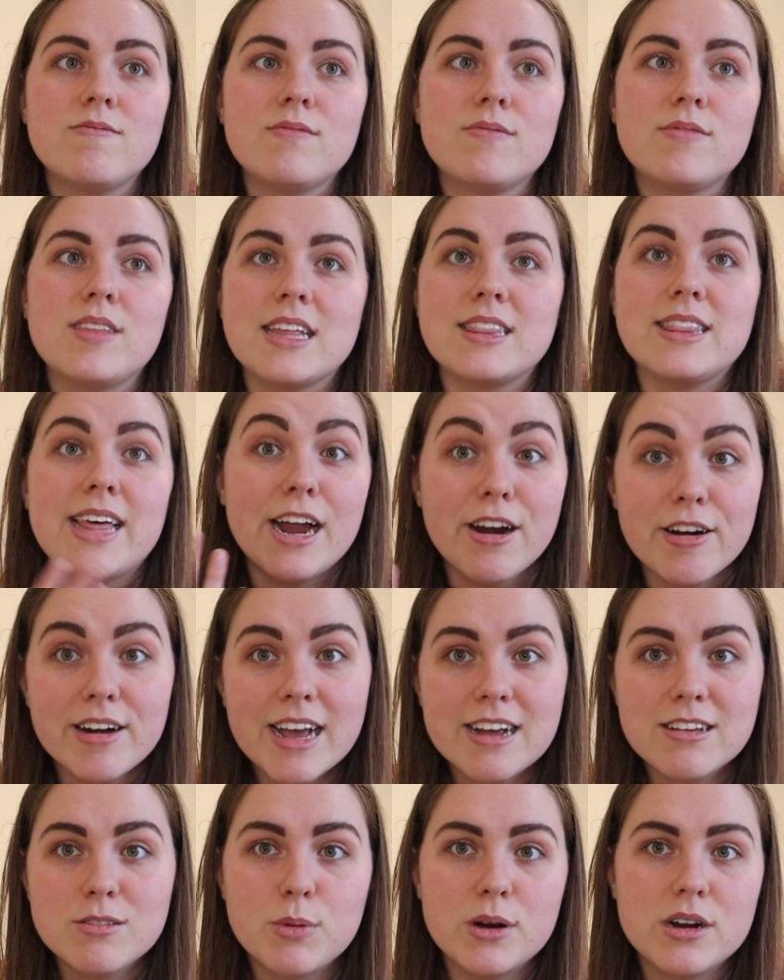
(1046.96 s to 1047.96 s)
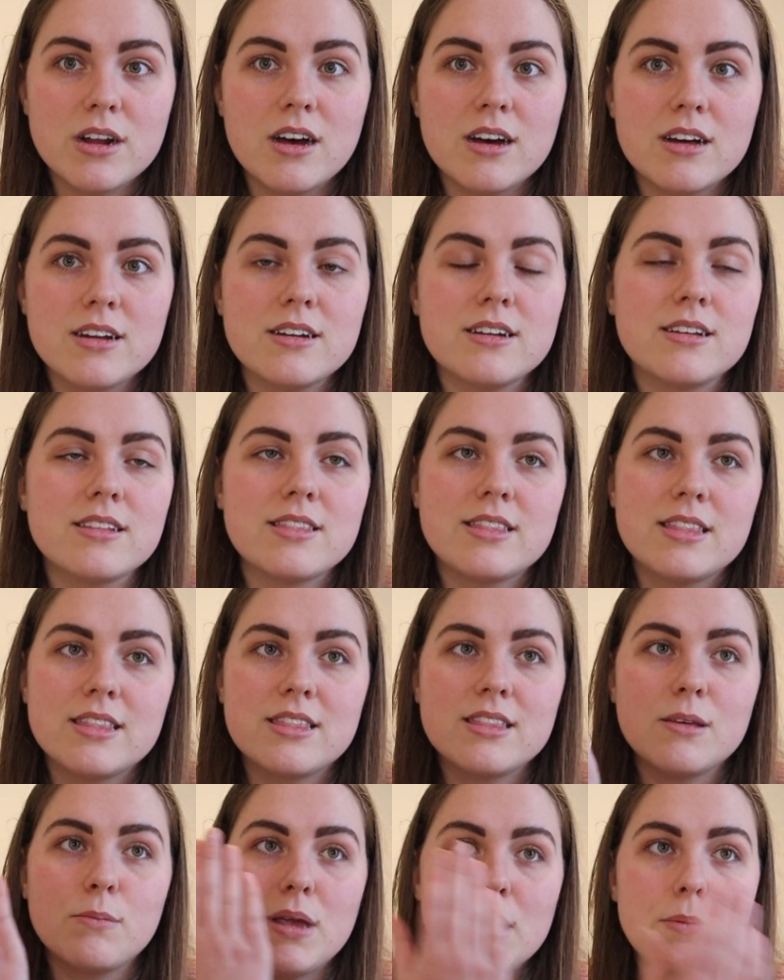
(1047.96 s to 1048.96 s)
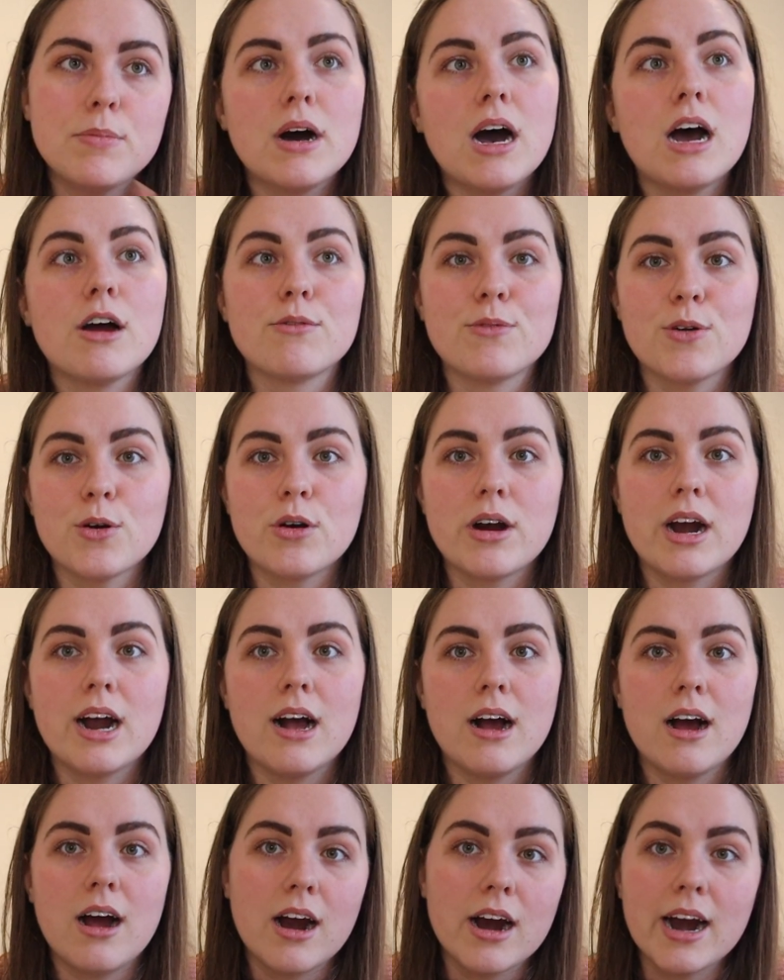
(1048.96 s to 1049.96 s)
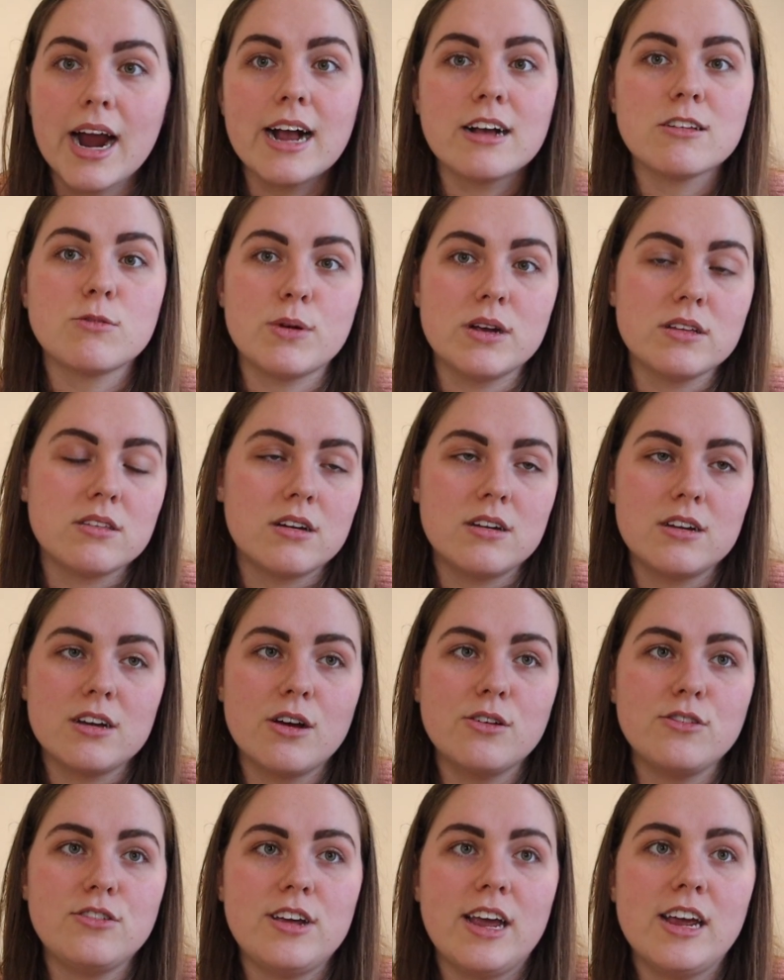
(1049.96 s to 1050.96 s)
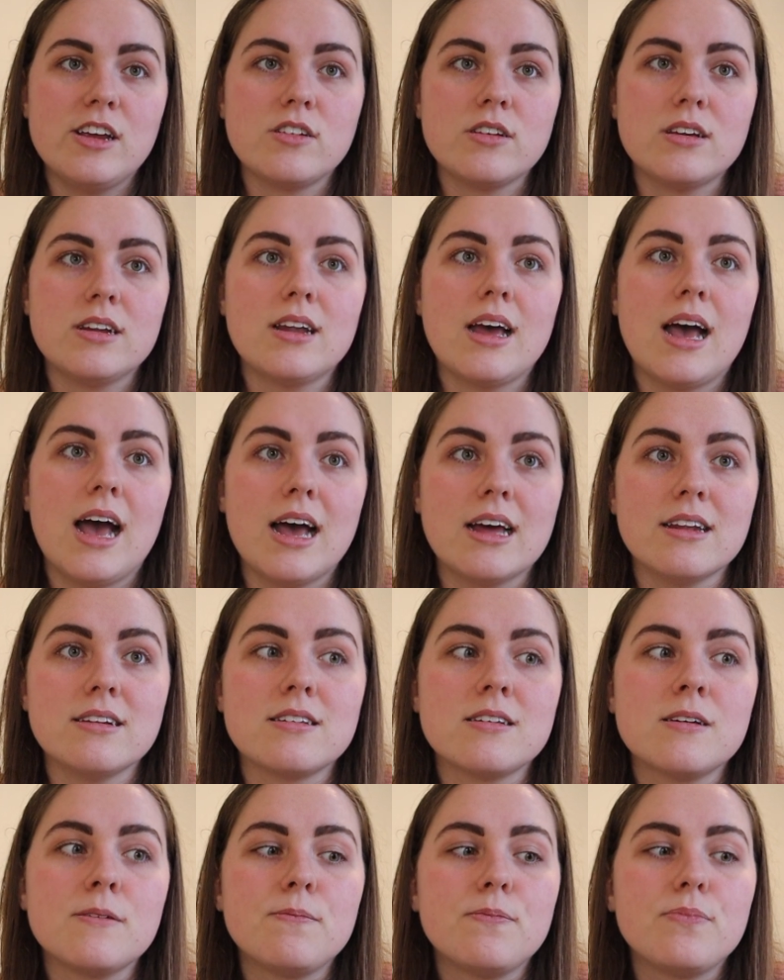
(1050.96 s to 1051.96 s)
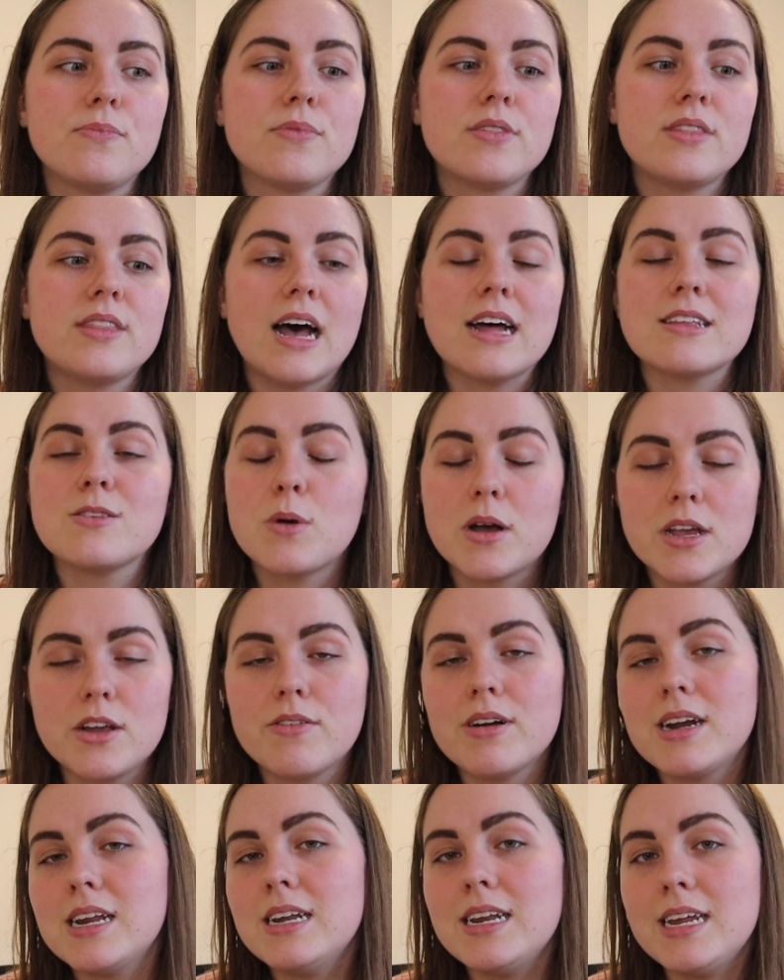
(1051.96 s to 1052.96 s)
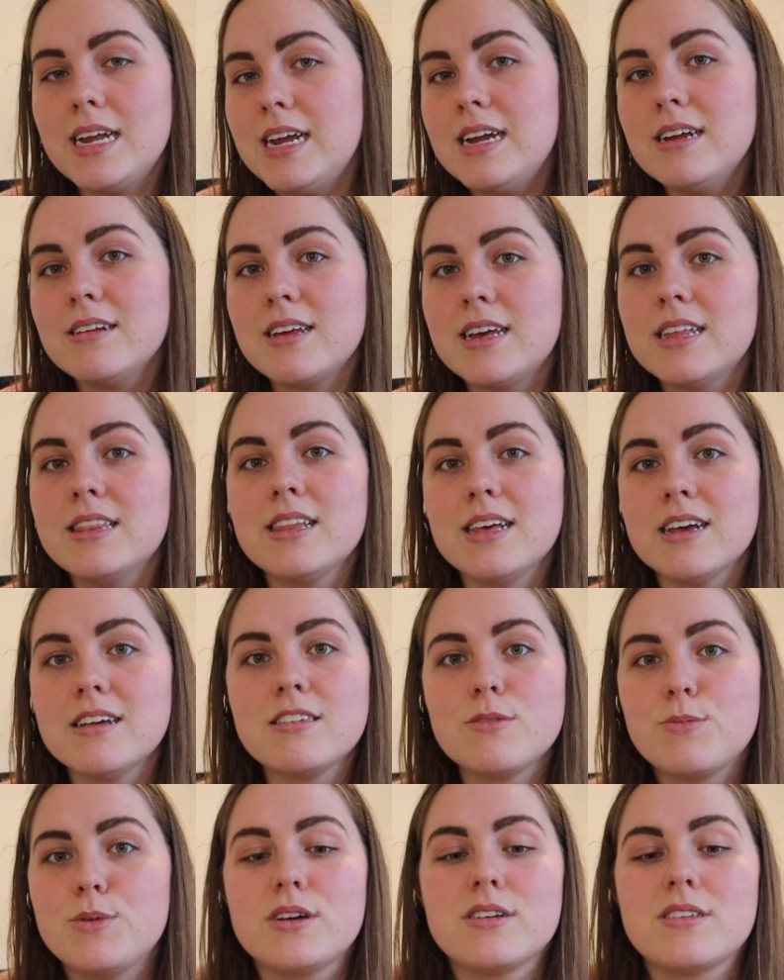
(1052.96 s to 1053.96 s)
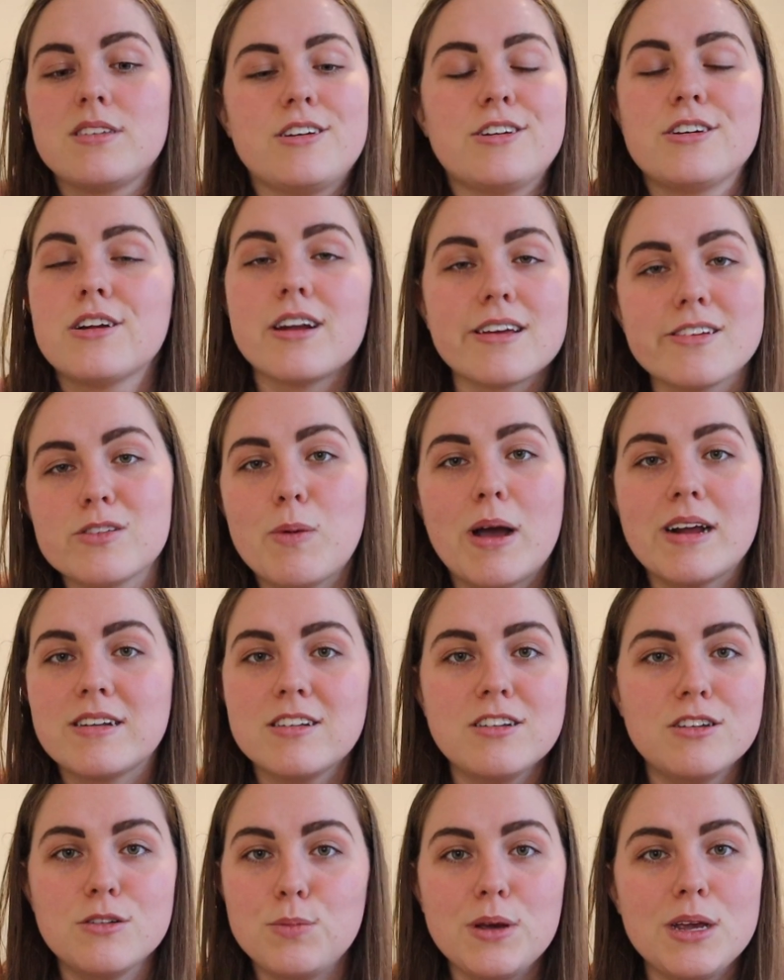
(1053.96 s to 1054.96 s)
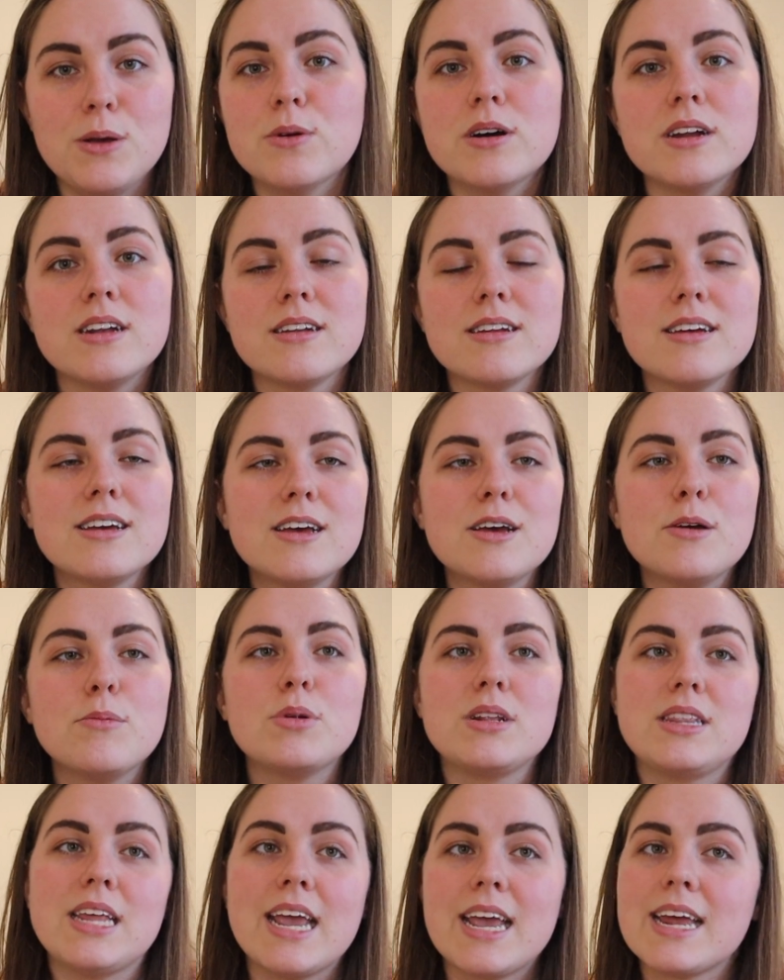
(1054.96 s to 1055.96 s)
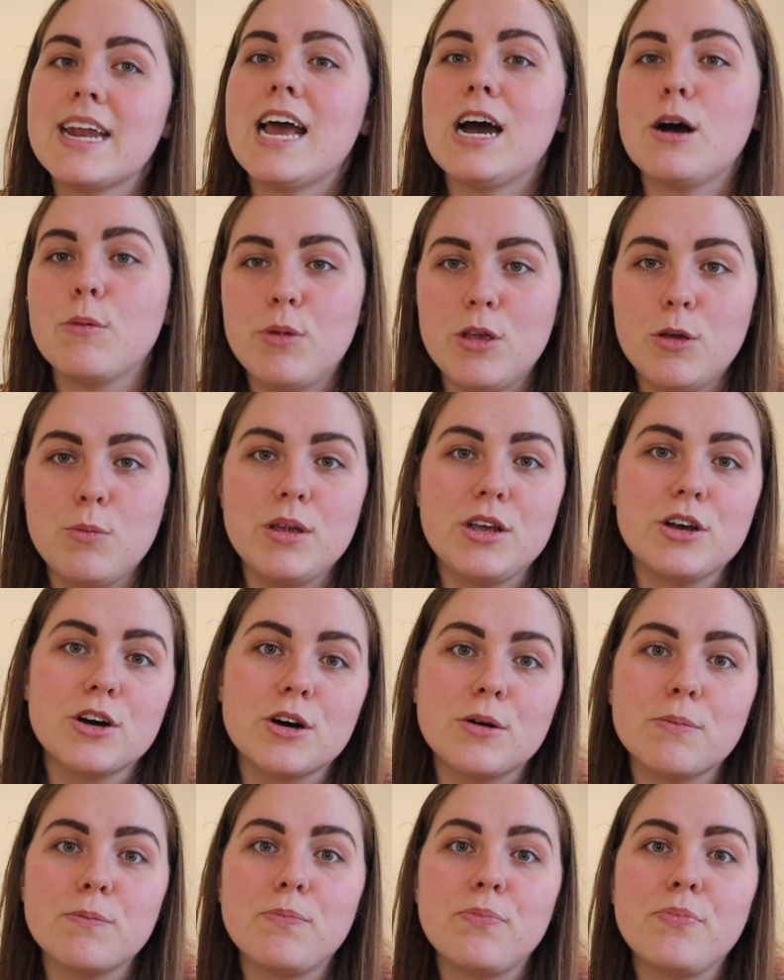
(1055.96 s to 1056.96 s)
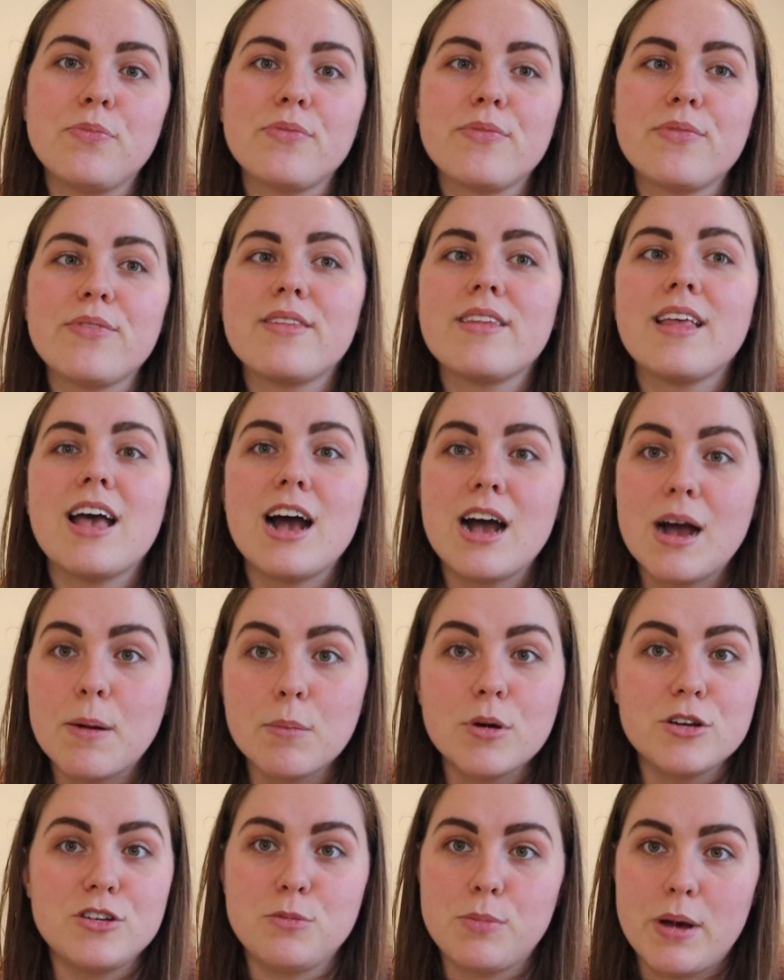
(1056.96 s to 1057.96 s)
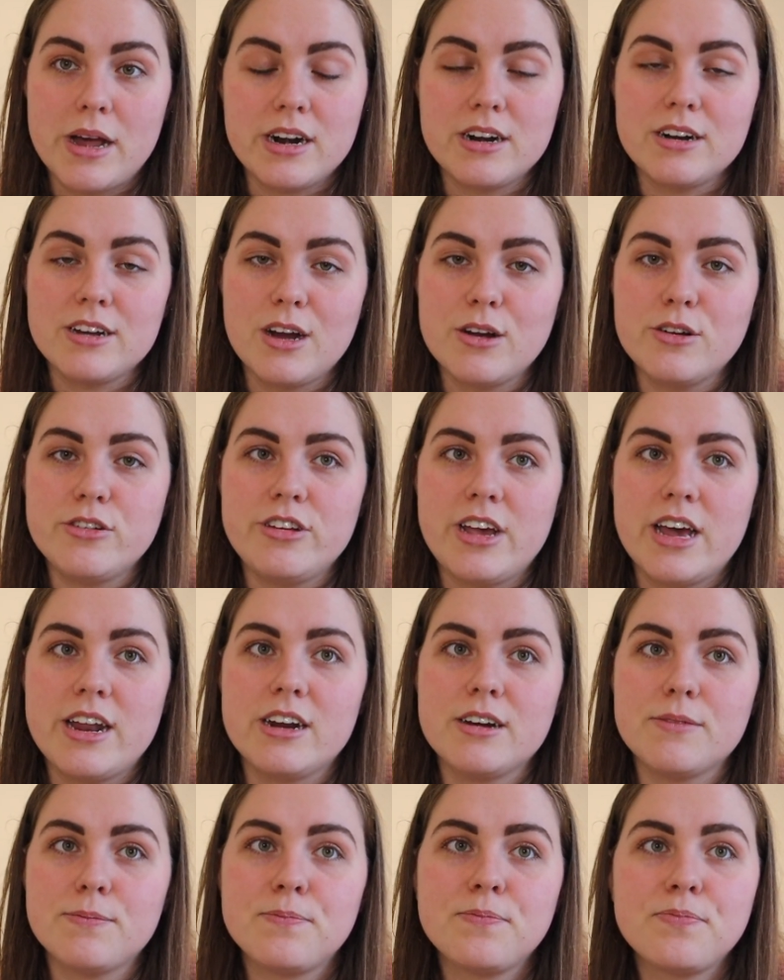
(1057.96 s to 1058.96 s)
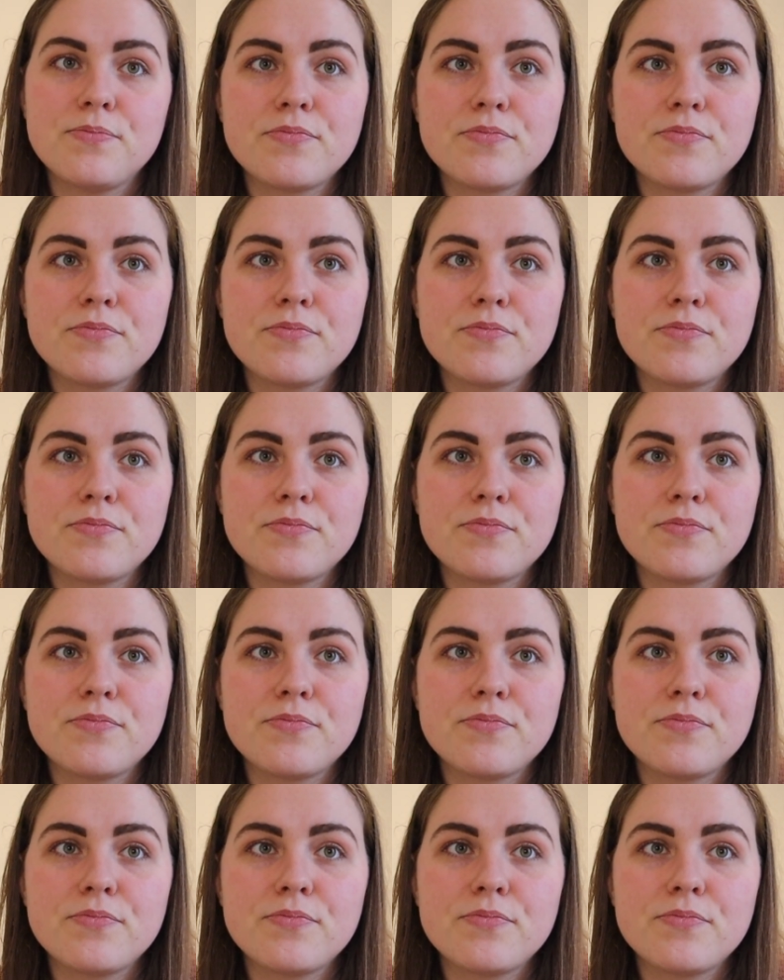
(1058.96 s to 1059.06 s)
that they're an expert on. The people at RORA are experts on negotiation, and that's what you really need in this because you're not expected to be one, but they can help you become a much better negotiator.